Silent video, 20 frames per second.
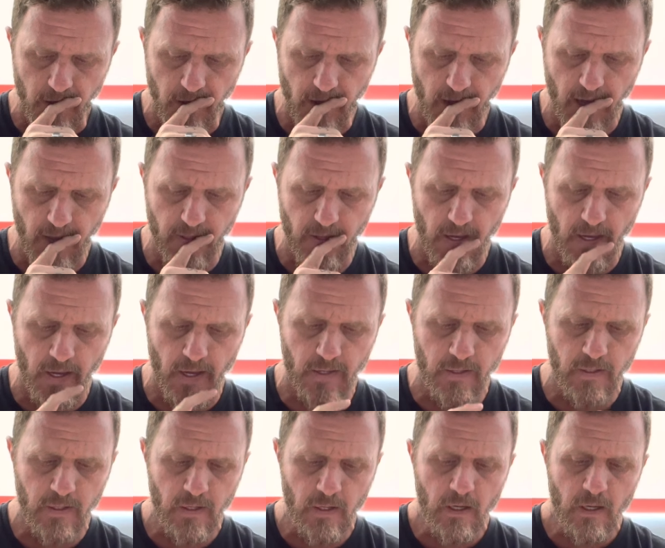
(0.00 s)
And
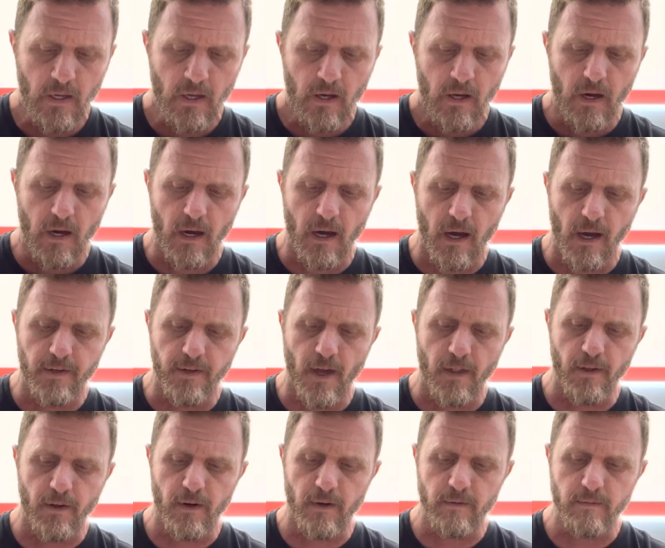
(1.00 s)
then
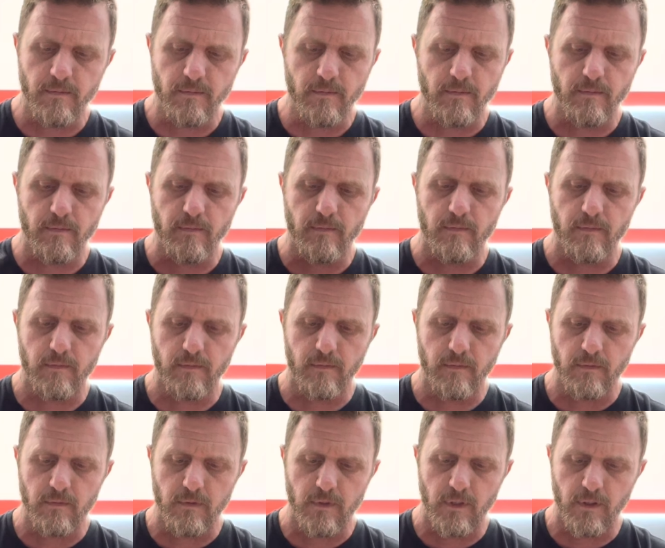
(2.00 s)
another
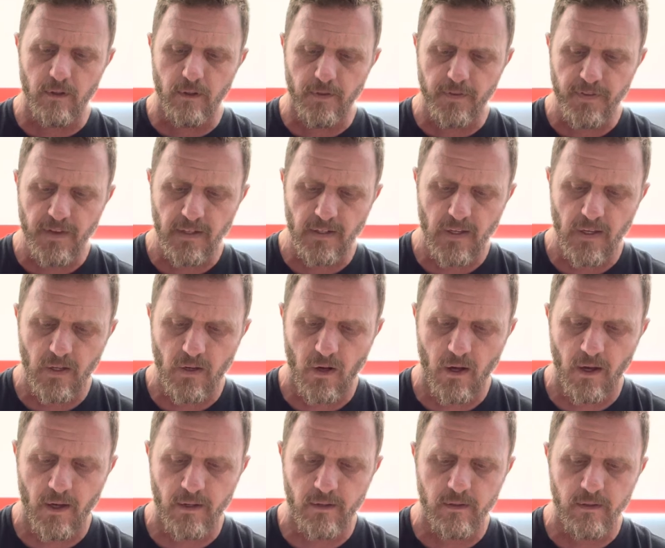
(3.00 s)
little thing to hit
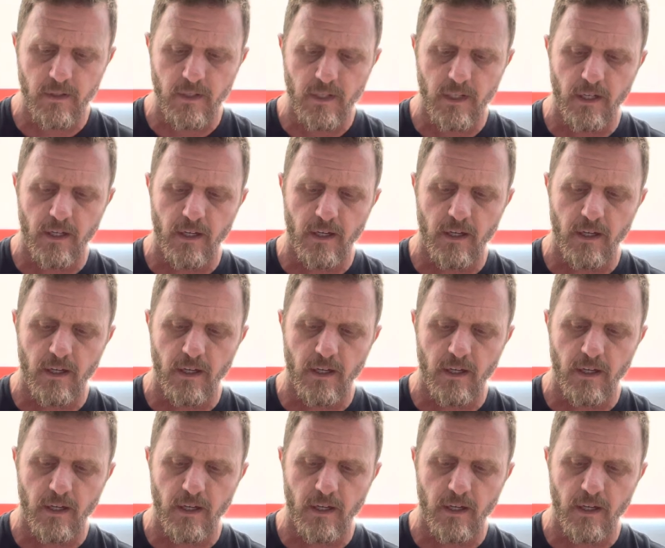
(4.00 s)
on